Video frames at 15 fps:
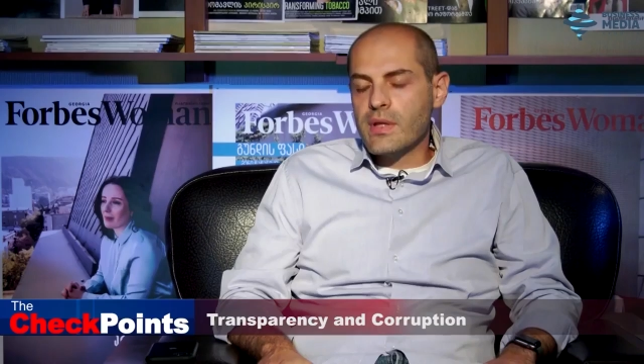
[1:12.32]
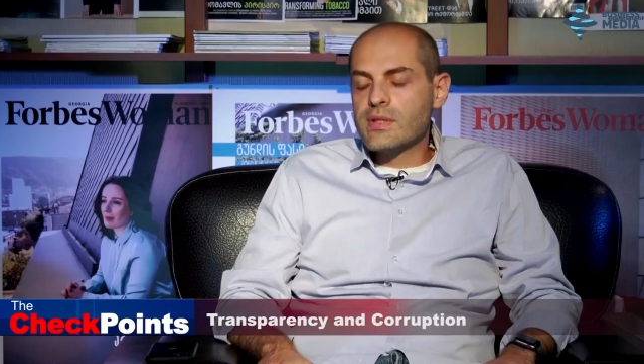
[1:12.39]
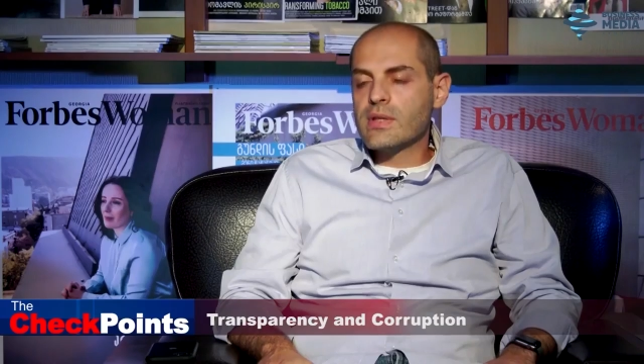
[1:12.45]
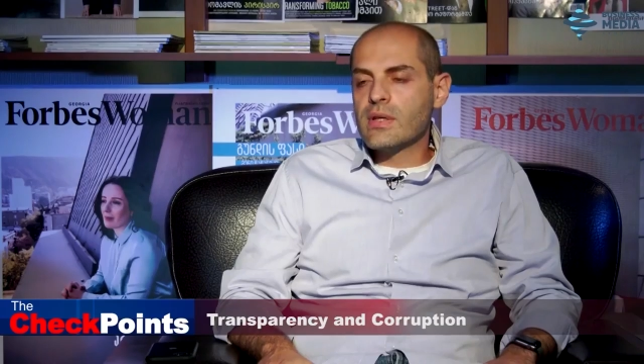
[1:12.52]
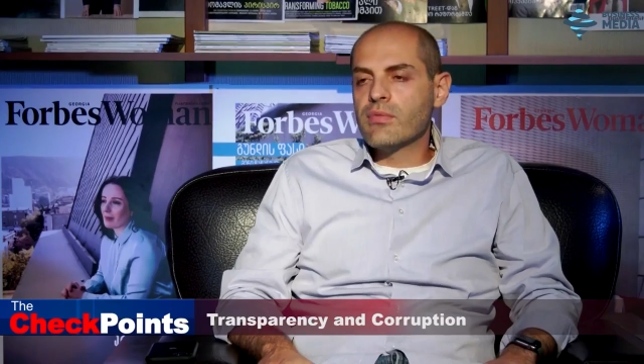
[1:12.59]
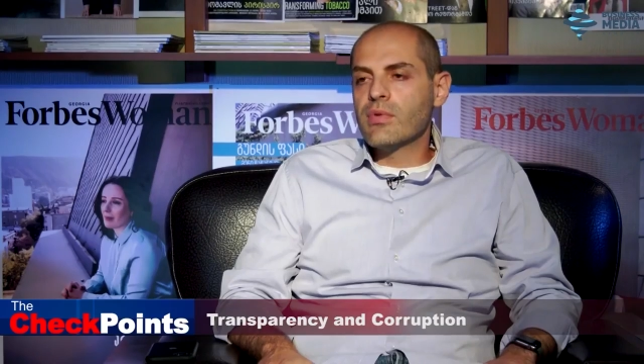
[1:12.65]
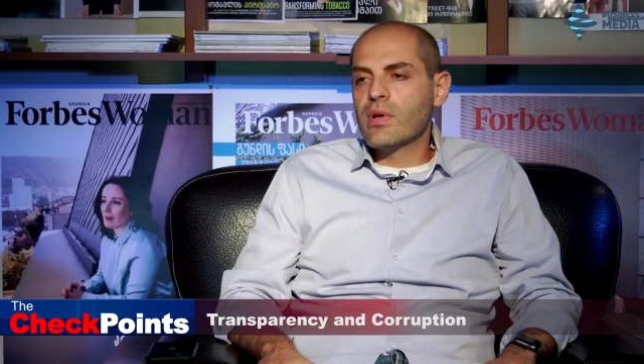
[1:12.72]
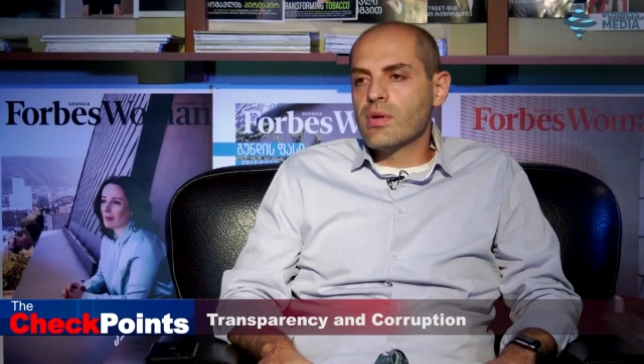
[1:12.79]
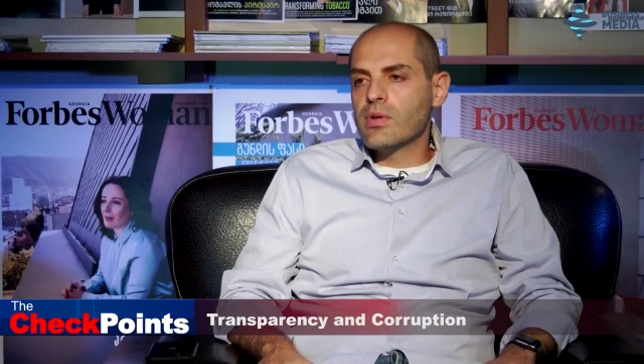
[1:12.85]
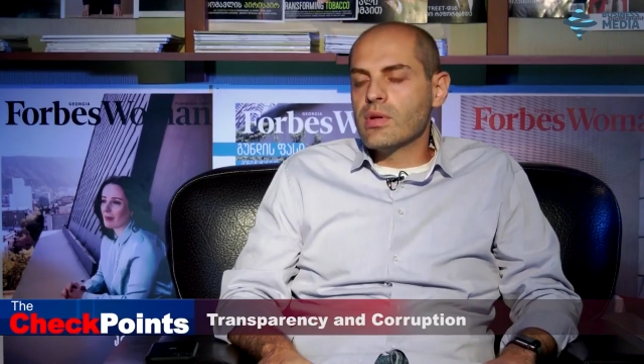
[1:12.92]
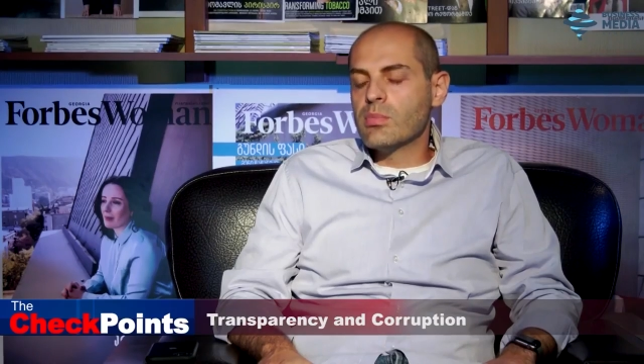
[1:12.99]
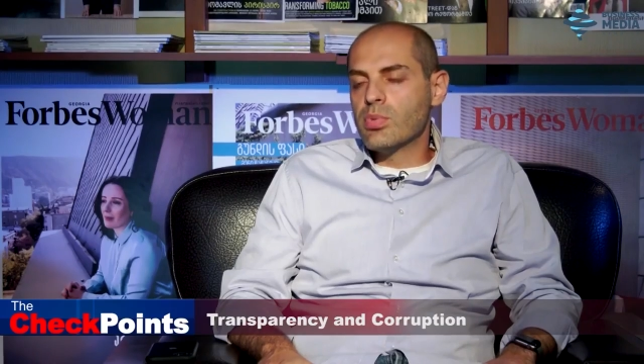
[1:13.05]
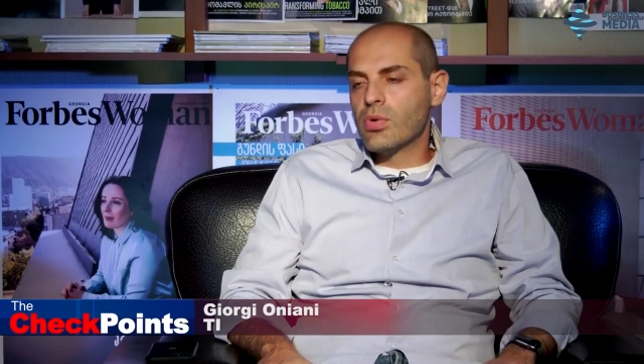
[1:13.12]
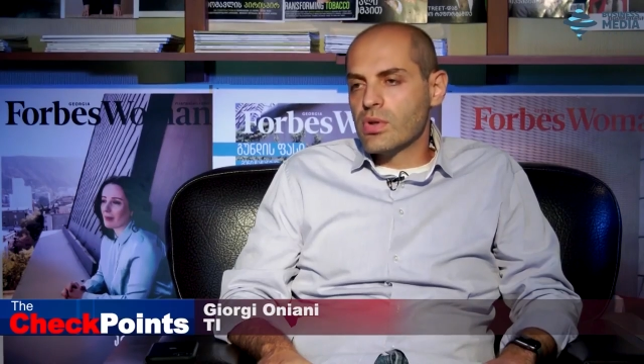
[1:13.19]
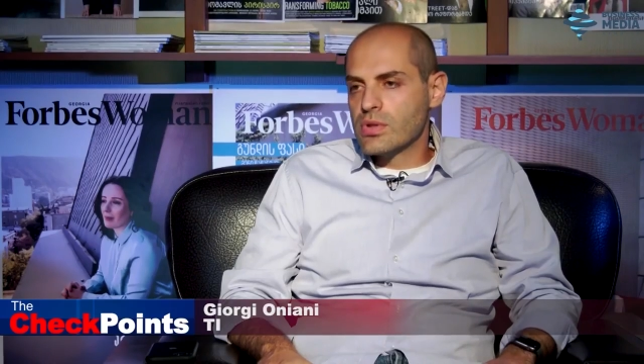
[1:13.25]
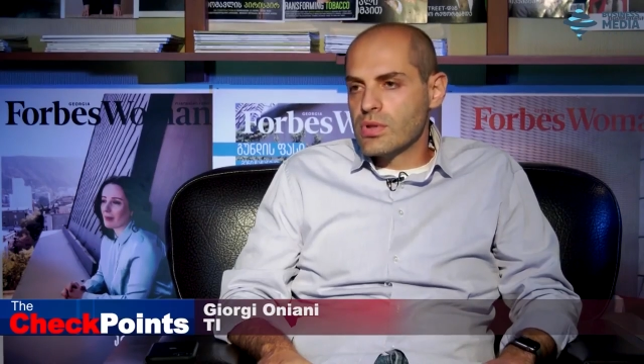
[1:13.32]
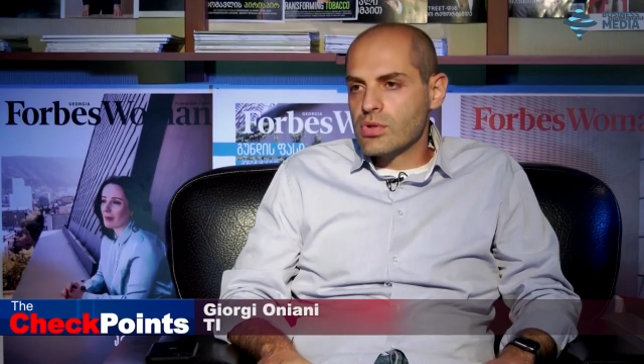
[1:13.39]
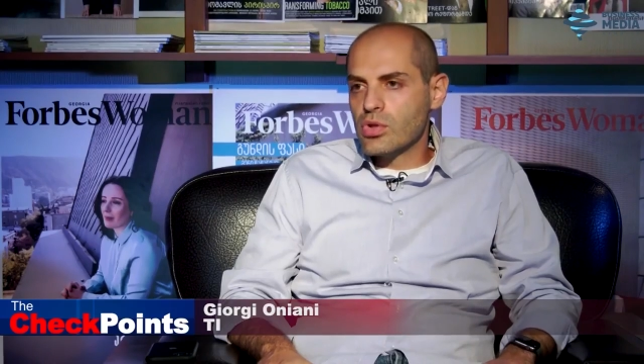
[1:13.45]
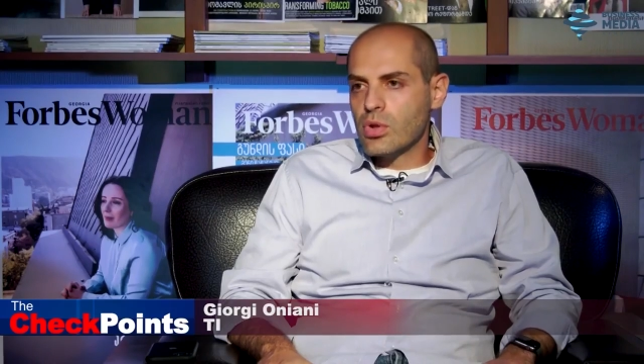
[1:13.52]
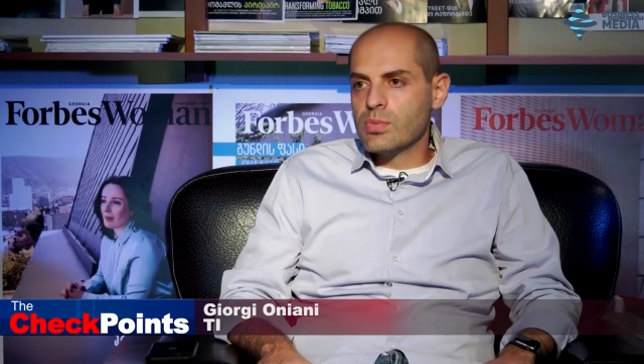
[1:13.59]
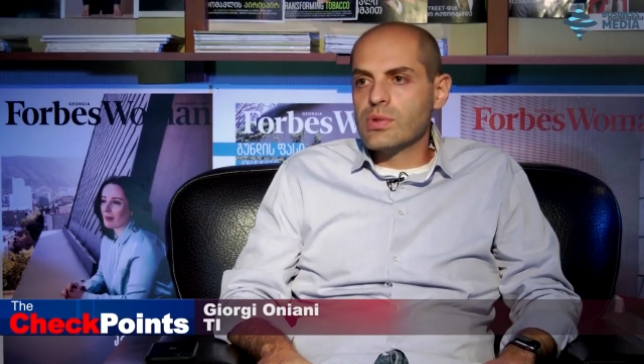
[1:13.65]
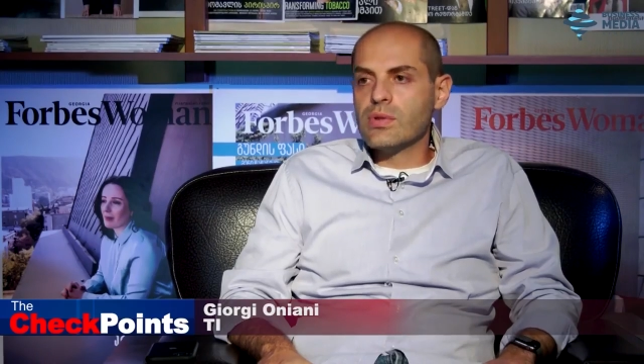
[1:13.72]
That's a very
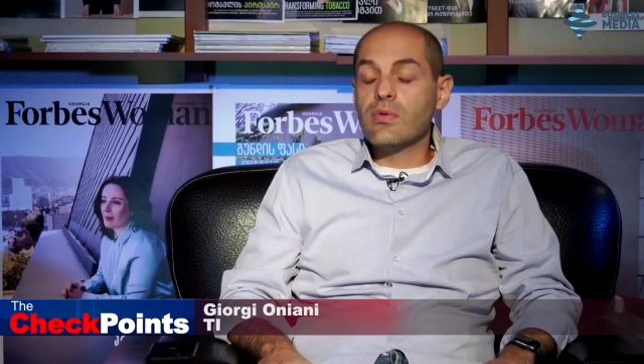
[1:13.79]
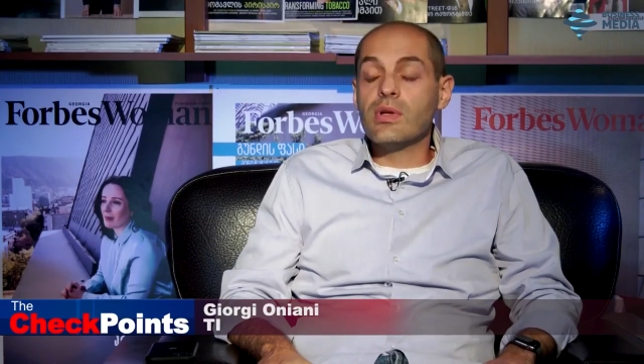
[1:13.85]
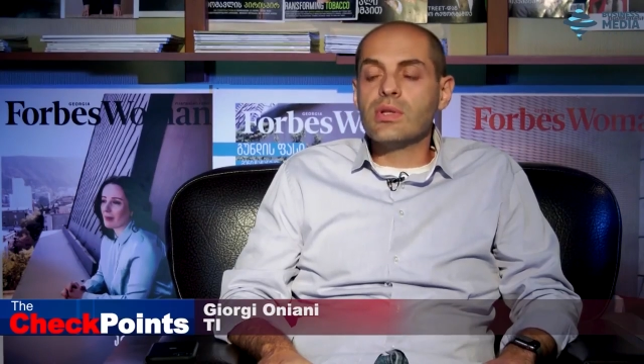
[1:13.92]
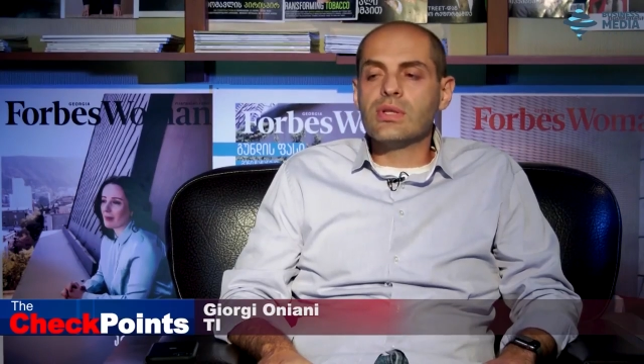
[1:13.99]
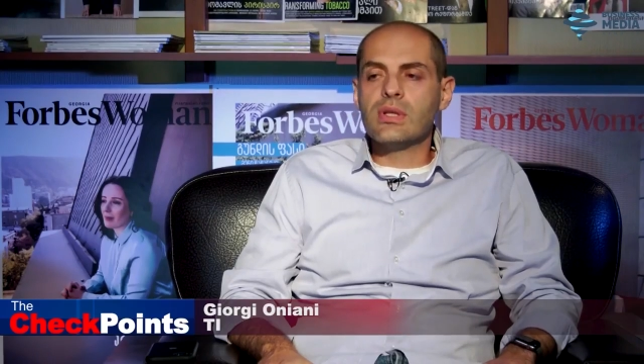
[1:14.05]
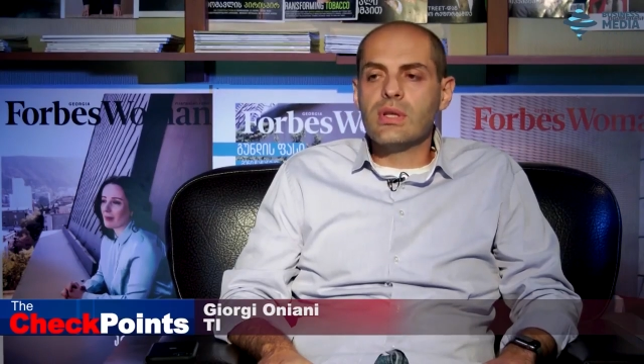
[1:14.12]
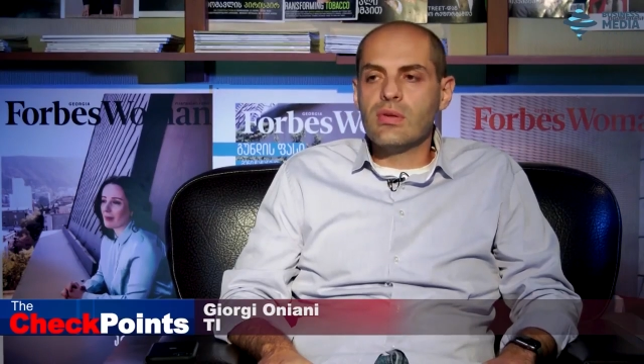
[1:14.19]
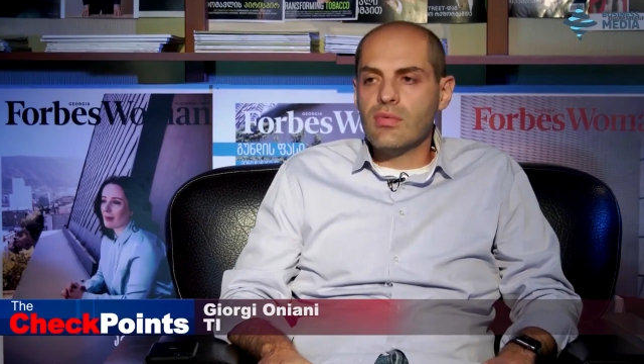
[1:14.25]
important observation